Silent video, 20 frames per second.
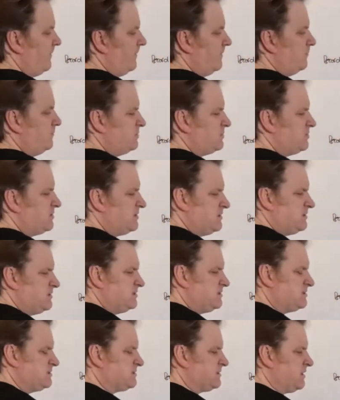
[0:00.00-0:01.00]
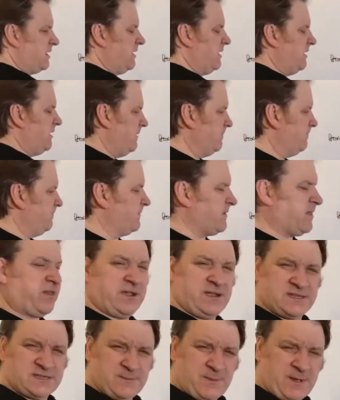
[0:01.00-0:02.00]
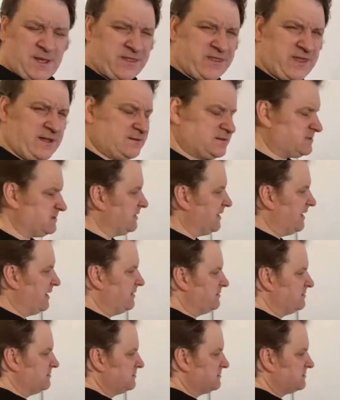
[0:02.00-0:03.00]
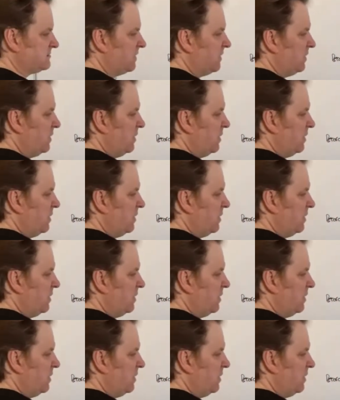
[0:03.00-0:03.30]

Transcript: which is um, I think it's about a thousand gallons,